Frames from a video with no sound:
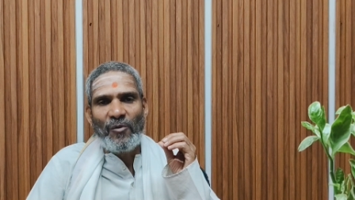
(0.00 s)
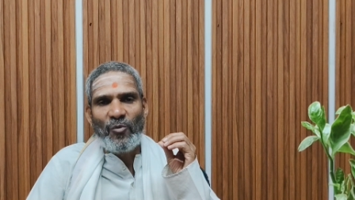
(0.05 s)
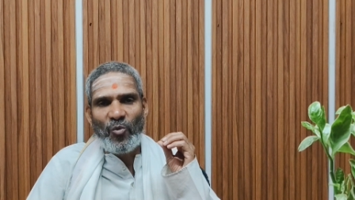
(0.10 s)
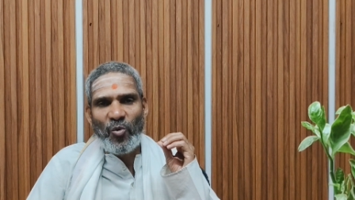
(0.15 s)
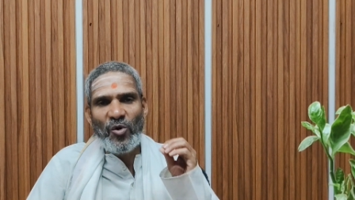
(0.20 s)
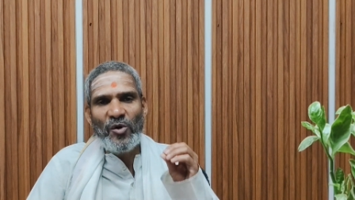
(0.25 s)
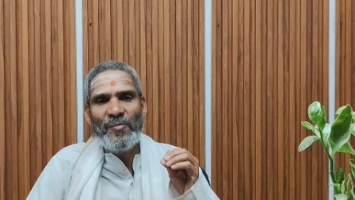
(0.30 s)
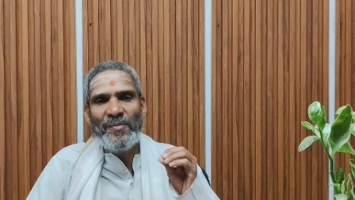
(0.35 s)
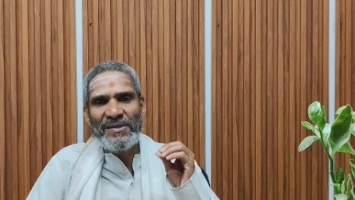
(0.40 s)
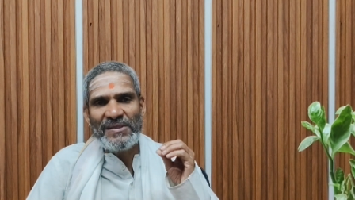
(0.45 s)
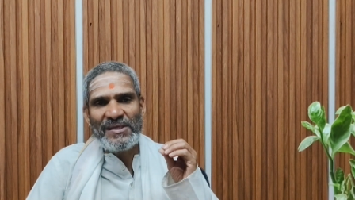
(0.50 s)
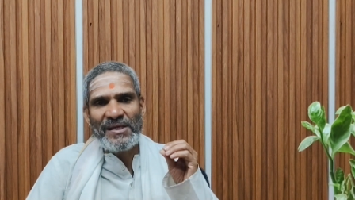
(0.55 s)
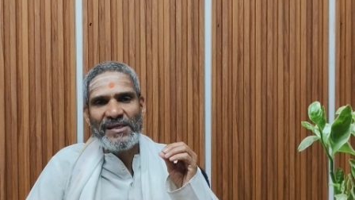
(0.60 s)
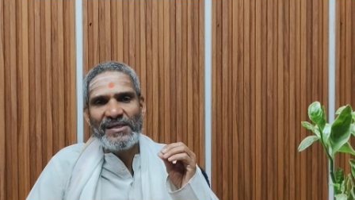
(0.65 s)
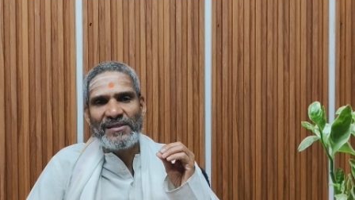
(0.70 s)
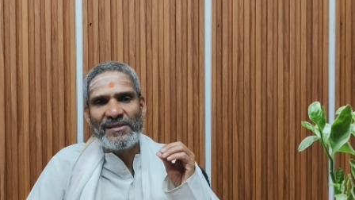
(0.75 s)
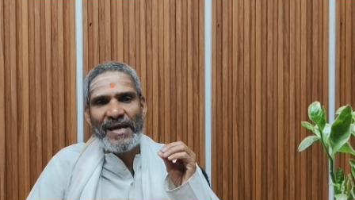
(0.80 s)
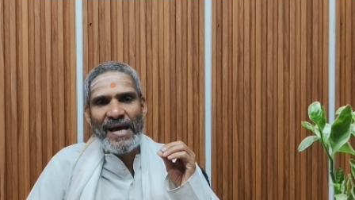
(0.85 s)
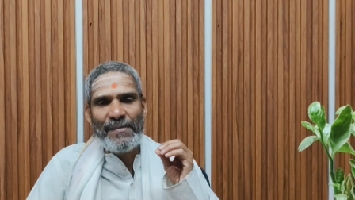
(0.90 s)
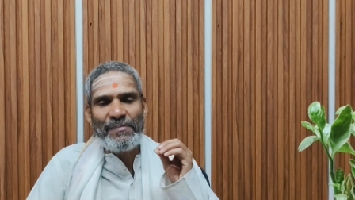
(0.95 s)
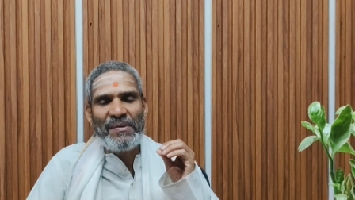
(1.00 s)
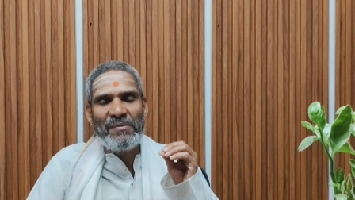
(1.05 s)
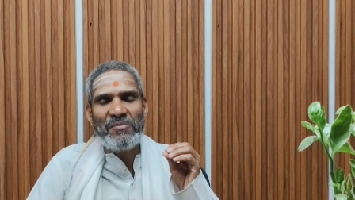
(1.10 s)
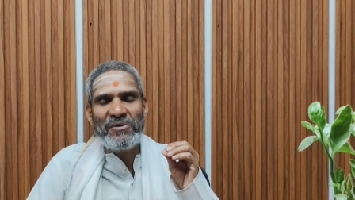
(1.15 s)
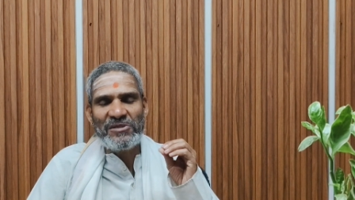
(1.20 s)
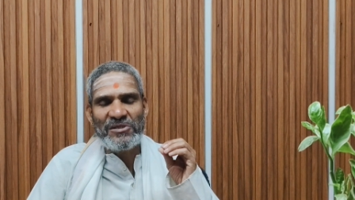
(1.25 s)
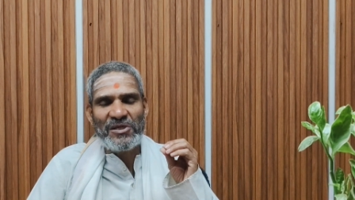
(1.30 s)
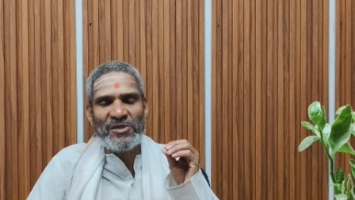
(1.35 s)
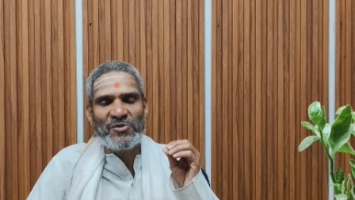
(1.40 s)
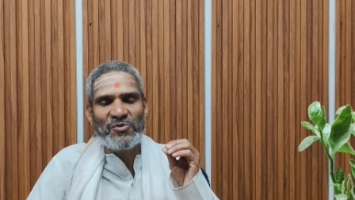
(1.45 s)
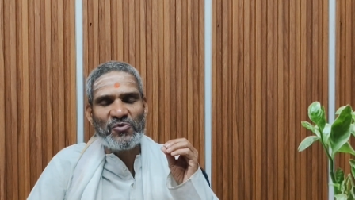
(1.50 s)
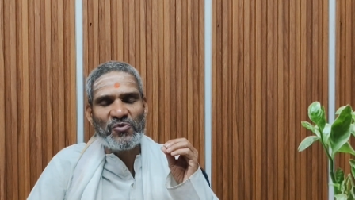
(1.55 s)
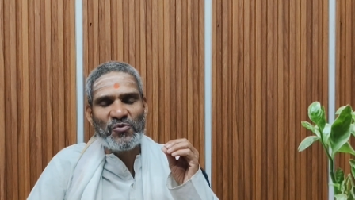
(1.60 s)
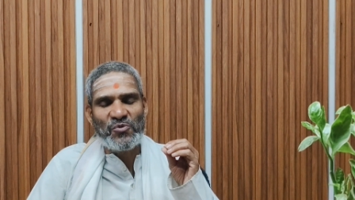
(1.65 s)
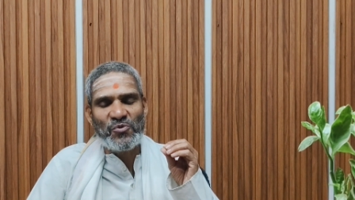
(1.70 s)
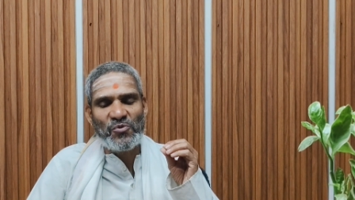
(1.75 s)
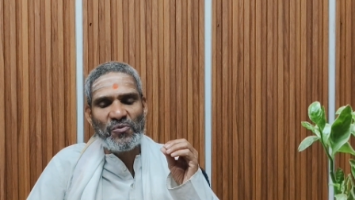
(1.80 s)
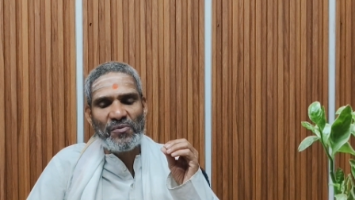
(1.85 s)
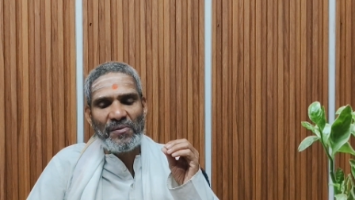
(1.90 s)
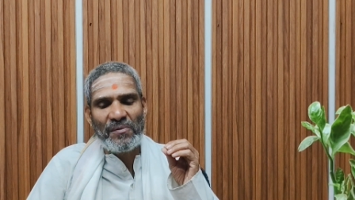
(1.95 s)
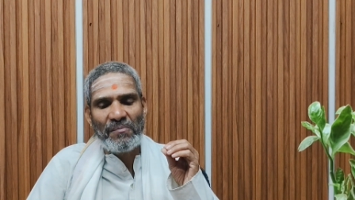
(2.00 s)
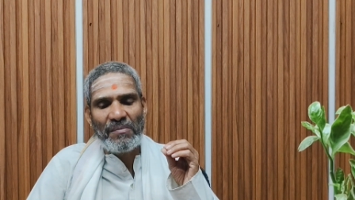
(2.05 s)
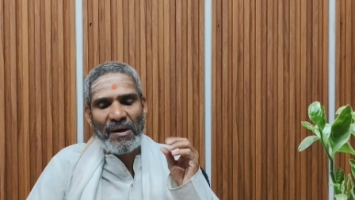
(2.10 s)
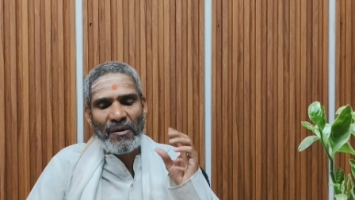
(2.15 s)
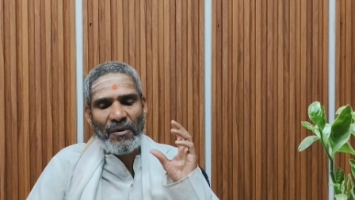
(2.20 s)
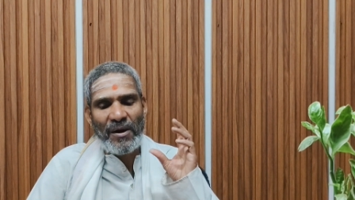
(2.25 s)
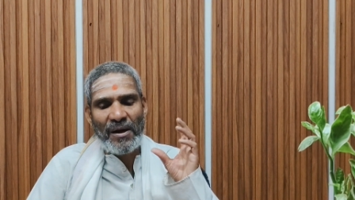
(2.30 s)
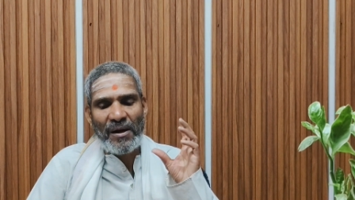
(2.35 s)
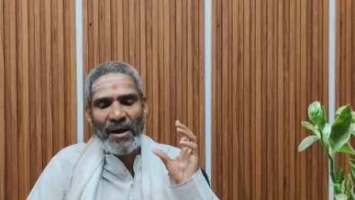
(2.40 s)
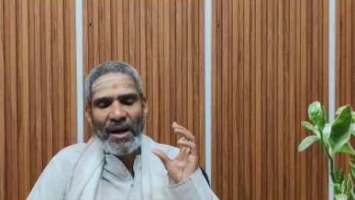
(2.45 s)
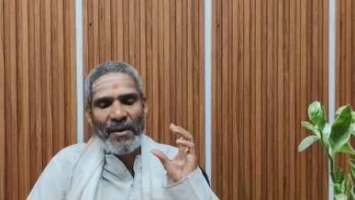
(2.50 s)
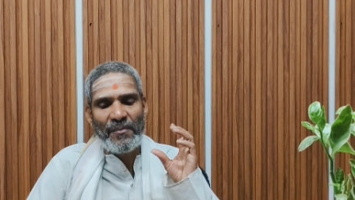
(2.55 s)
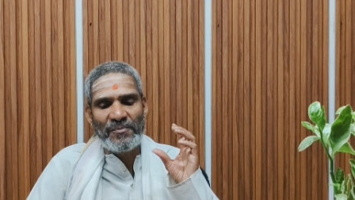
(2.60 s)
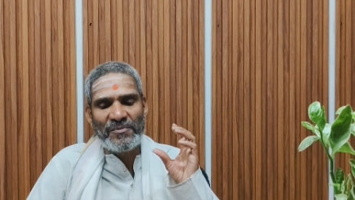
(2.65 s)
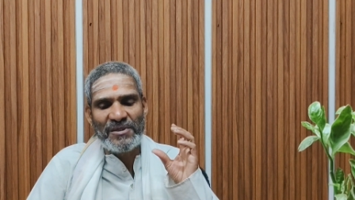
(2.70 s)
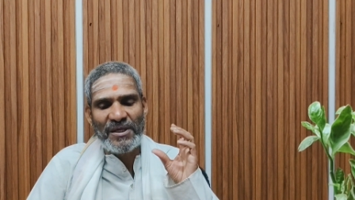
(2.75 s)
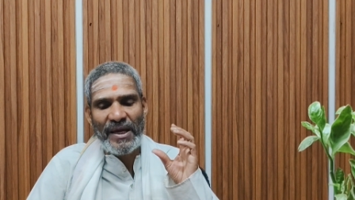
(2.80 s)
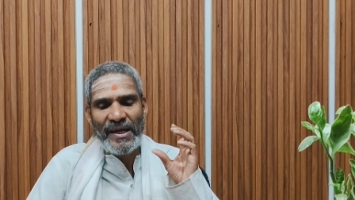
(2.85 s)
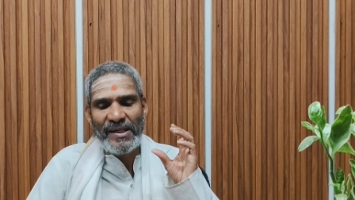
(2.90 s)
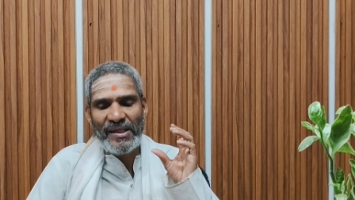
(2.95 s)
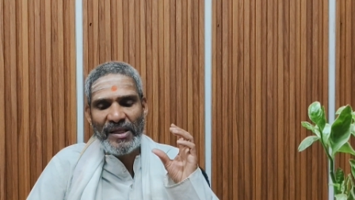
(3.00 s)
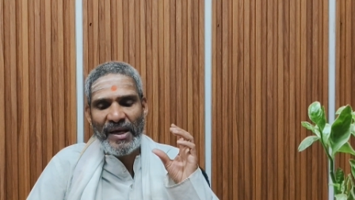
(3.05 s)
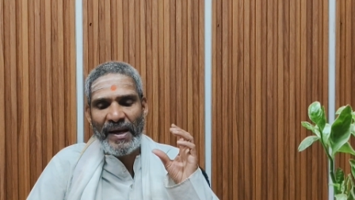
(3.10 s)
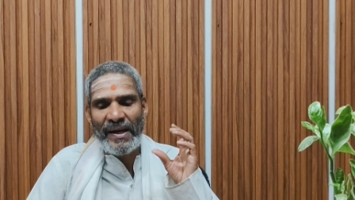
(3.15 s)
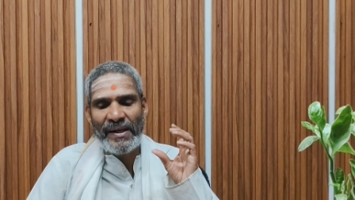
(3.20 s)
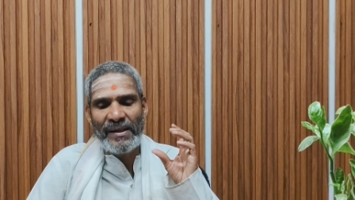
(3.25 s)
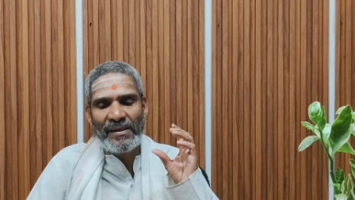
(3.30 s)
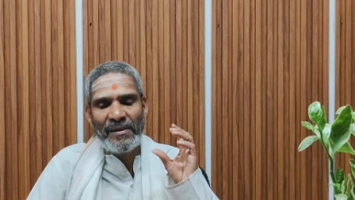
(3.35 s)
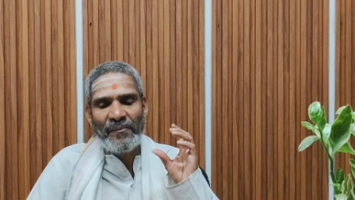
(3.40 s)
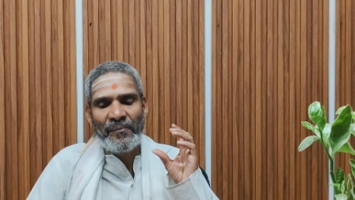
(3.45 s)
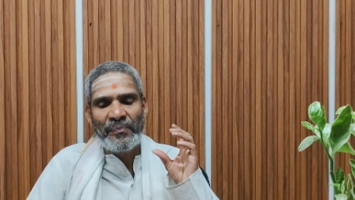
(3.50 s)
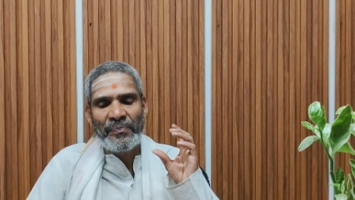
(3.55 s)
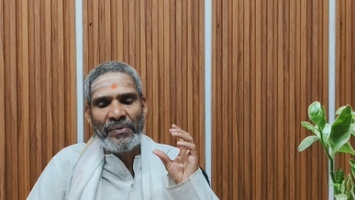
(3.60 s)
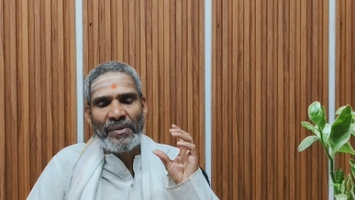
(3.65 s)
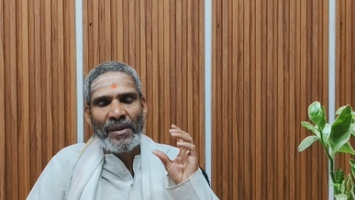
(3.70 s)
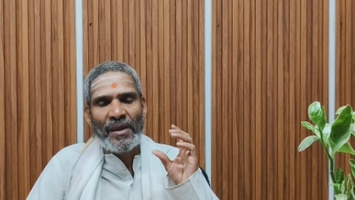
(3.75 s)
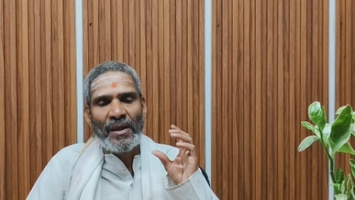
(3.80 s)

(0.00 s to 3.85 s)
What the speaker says: good message, happy message to Bhagavan Ram, saying that